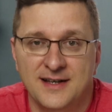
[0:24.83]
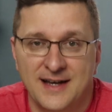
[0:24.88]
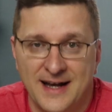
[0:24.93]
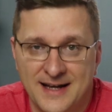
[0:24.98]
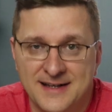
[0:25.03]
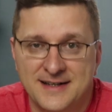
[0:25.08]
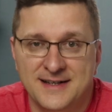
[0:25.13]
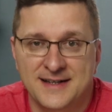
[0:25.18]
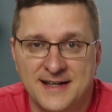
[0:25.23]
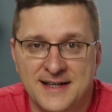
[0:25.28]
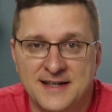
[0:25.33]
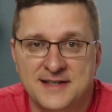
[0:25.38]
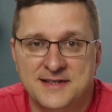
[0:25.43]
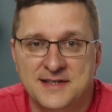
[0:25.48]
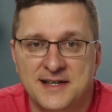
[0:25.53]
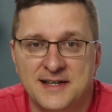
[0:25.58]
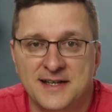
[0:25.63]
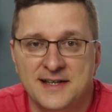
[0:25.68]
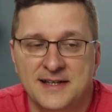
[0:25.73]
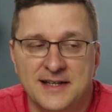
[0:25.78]
And it
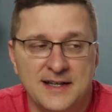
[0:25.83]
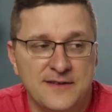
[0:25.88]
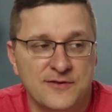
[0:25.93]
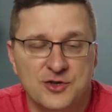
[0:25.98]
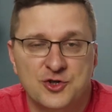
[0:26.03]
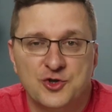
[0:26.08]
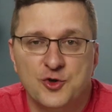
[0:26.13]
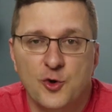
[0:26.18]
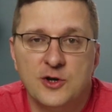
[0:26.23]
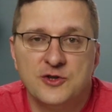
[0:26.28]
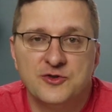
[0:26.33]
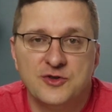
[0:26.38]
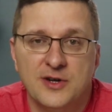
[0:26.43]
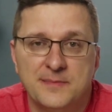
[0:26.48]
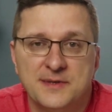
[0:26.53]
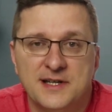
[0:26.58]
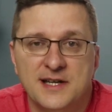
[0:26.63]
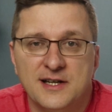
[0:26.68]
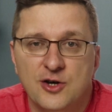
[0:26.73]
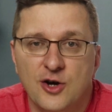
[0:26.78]
is. Even short
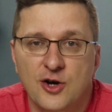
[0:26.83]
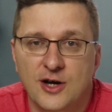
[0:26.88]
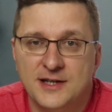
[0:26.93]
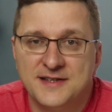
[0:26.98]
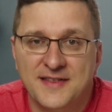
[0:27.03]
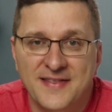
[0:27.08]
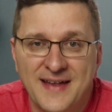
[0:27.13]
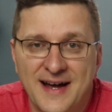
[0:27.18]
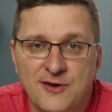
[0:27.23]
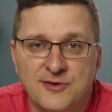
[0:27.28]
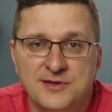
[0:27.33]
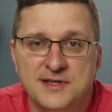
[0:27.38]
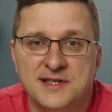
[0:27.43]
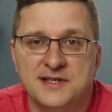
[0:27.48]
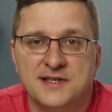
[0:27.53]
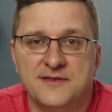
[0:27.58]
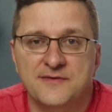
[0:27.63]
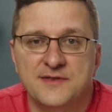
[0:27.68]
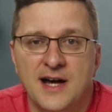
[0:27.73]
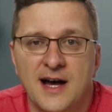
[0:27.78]
trips can cost
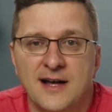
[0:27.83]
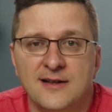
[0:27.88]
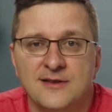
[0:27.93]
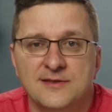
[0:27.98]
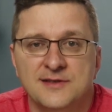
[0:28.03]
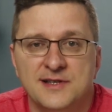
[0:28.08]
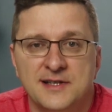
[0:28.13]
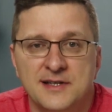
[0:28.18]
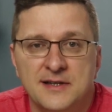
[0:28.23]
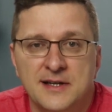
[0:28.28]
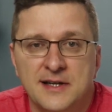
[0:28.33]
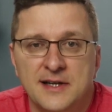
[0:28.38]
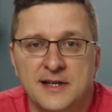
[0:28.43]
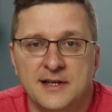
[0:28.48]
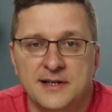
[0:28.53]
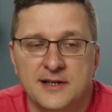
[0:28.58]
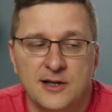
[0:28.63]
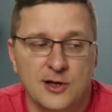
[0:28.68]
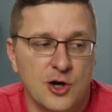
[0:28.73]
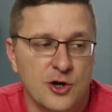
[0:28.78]
thousands of dollars, and
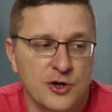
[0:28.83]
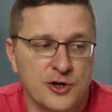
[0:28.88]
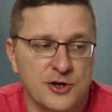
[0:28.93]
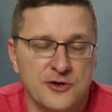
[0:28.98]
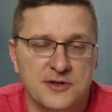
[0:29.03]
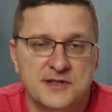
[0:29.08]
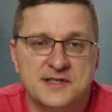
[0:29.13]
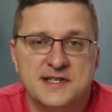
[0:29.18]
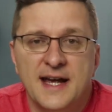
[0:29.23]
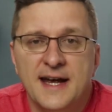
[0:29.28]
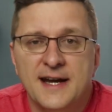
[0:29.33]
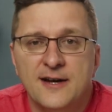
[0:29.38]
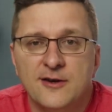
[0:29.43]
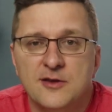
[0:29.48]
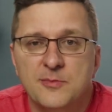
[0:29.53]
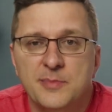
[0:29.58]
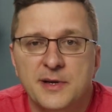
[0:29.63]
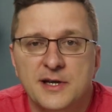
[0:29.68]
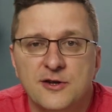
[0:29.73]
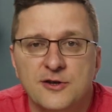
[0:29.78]
the longer you stay or
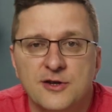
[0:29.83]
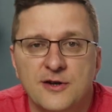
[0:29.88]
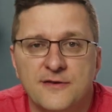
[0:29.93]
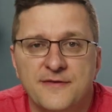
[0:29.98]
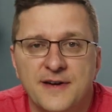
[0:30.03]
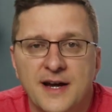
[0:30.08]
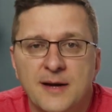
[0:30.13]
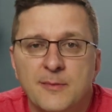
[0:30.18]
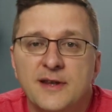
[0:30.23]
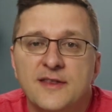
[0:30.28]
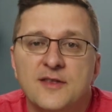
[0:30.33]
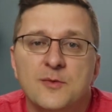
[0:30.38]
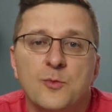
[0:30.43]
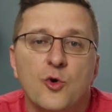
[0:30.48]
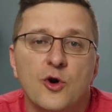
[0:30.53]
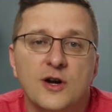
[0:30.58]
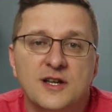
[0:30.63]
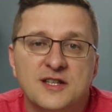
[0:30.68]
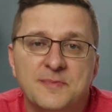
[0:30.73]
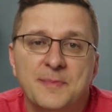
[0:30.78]
the bigger your family, the
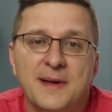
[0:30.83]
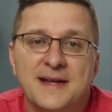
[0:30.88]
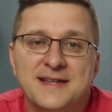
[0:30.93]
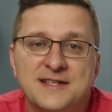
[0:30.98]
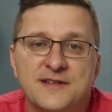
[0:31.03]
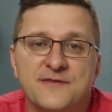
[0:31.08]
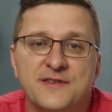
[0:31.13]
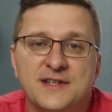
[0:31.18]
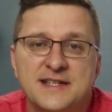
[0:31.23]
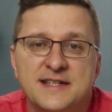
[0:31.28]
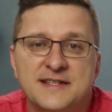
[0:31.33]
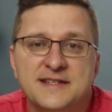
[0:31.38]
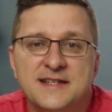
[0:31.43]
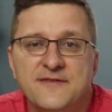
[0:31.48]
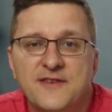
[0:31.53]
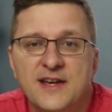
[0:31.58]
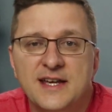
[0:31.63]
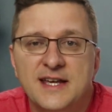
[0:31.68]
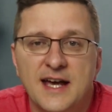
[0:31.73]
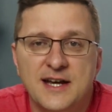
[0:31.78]
more expensive a Disney
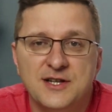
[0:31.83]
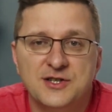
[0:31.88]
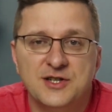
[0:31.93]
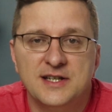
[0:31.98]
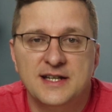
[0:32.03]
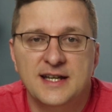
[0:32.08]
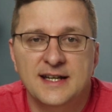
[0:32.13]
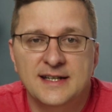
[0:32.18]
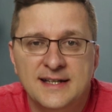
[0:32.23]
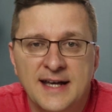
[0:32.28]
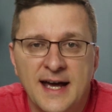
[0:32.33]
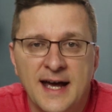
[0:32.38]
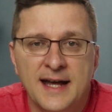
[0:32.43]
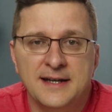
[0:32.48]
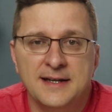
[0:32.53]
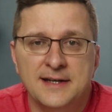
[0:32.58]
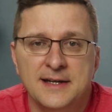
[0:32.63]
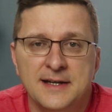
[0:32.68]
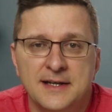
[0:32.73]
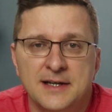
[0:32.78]
vacation can get.